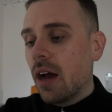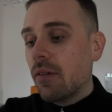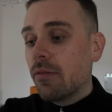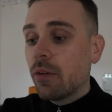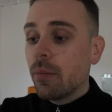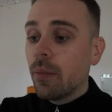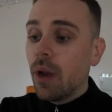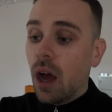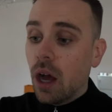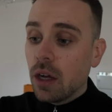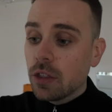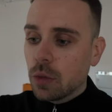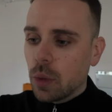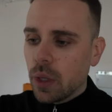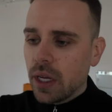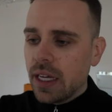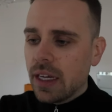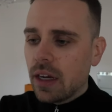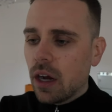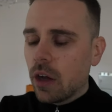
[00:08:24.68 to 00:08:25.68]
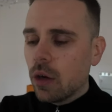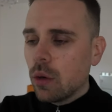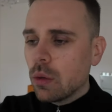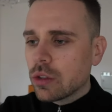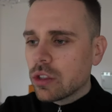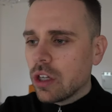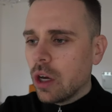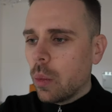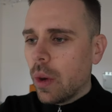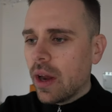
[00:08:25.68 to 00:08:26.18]
from last week, I
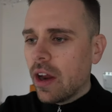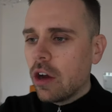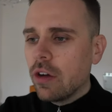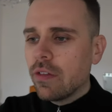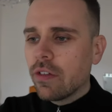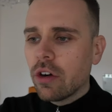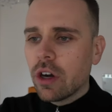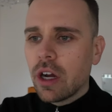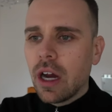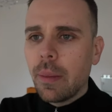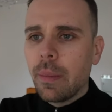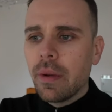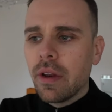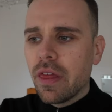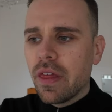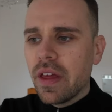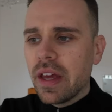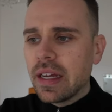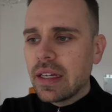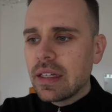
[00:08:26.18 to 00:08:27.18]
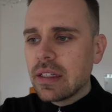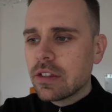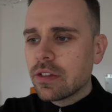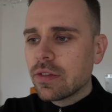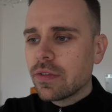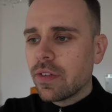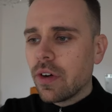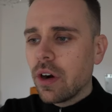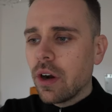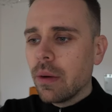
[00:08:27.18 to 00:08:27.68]
also went over a couple of things
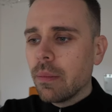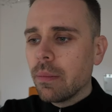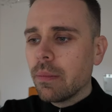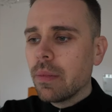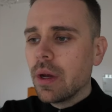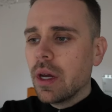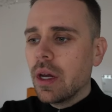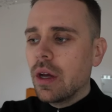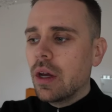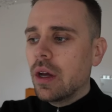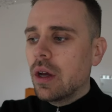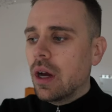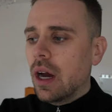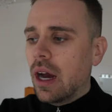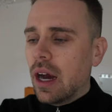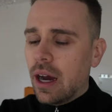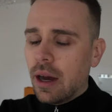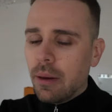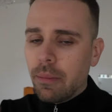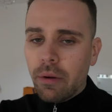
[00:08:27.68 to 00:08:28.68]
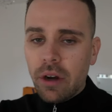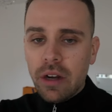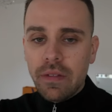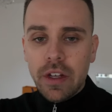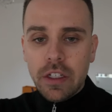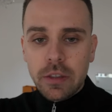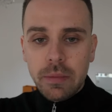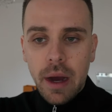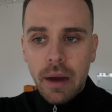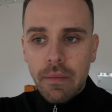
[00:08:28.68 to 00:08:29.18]
from
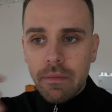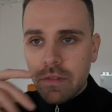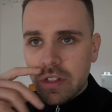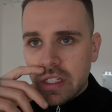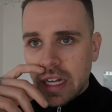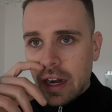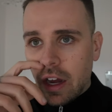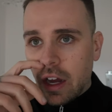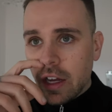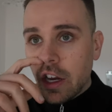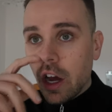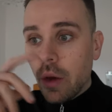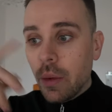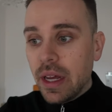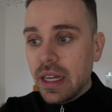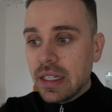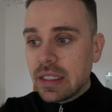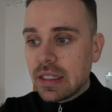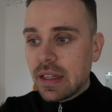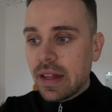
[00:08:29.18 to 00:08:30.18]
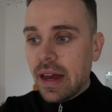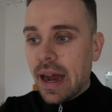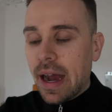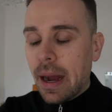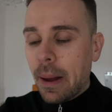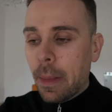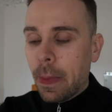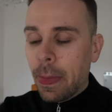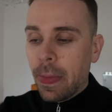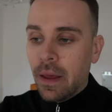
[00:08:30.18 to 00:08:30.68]
previous months. And I noticed
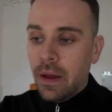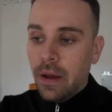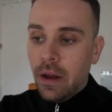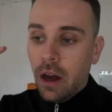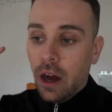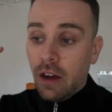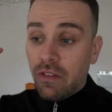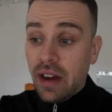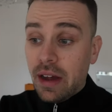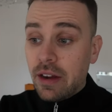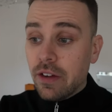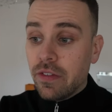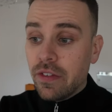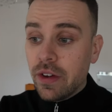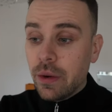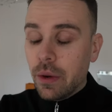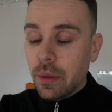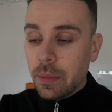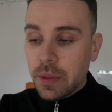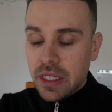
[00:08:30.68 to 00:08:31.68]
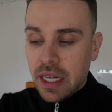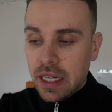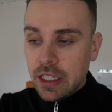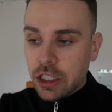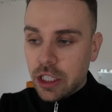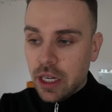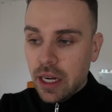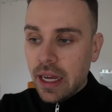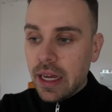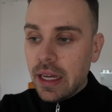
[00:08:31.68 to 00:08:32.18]
that I found a filter
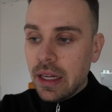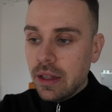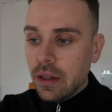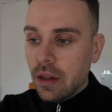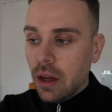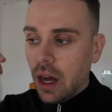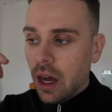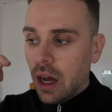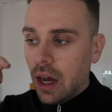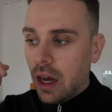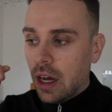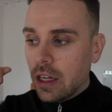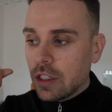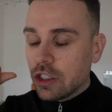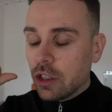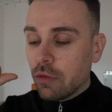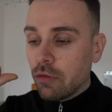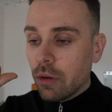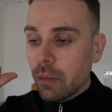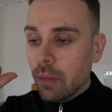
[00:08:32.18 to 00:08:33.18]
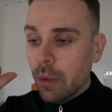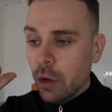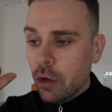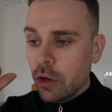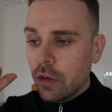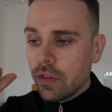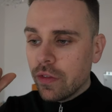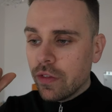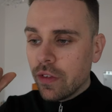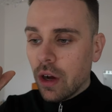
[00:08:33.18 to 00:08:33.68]
potentially to
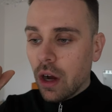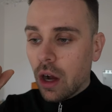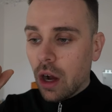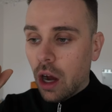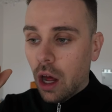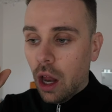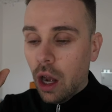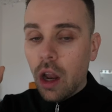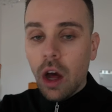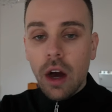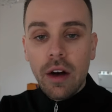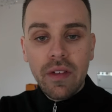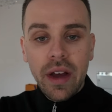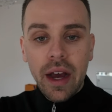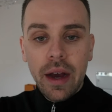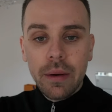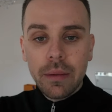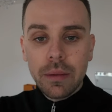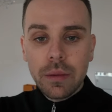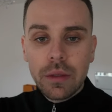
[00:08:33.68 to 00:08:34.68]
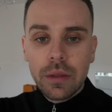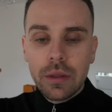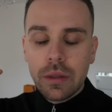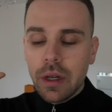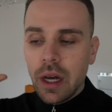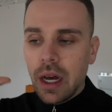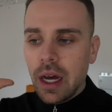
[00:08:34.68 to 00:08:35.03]
remove a lot of L's.